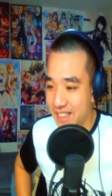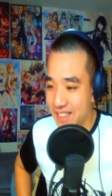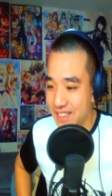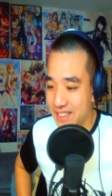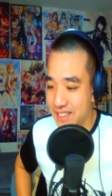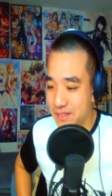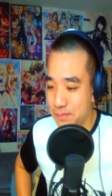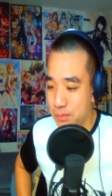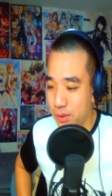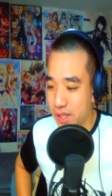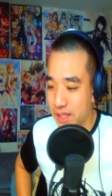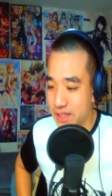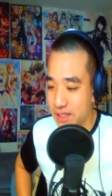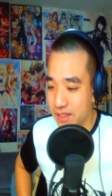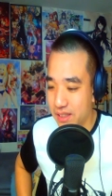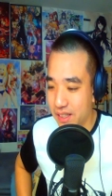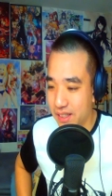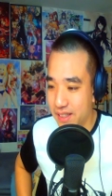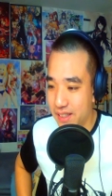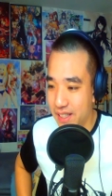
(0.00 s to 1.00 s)
his bullets are
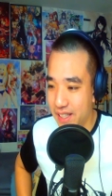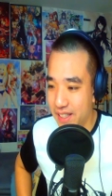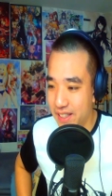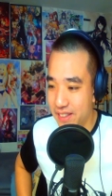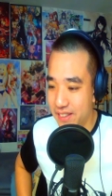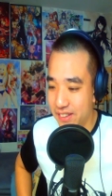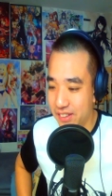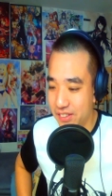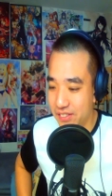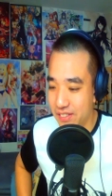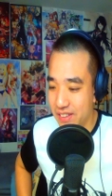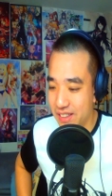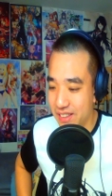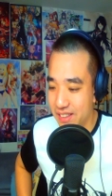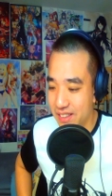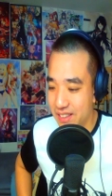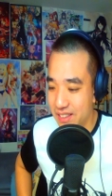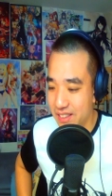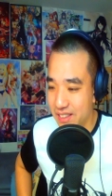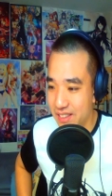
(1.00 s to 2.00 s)
not lethal,
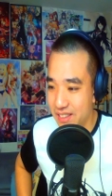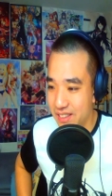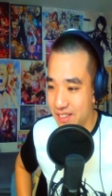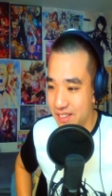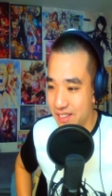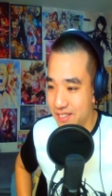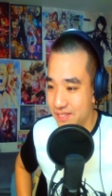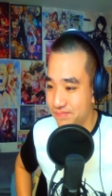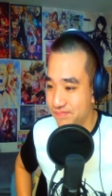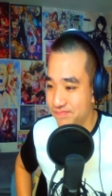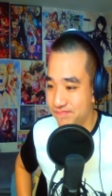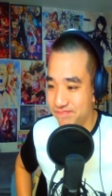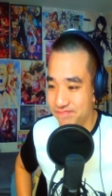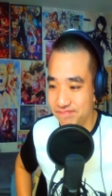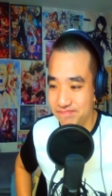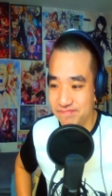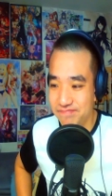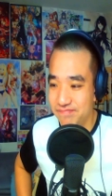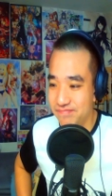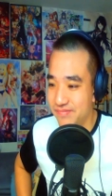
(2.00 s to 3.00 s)
man.
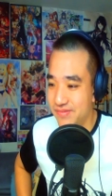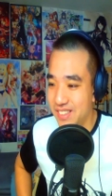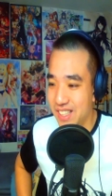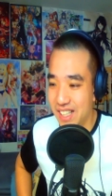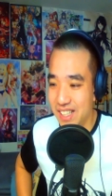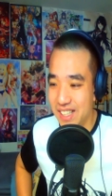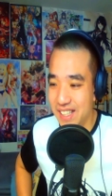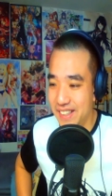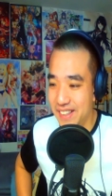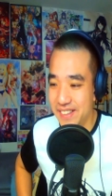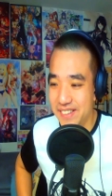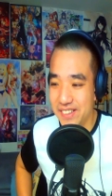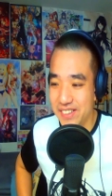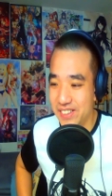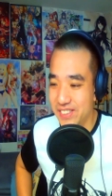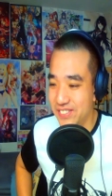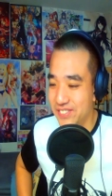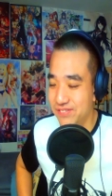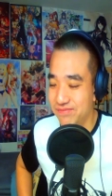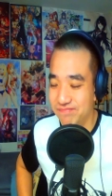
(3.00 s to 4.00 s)
Not
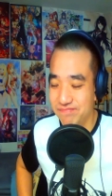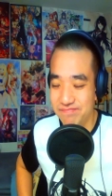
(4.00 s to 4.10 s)
lethal.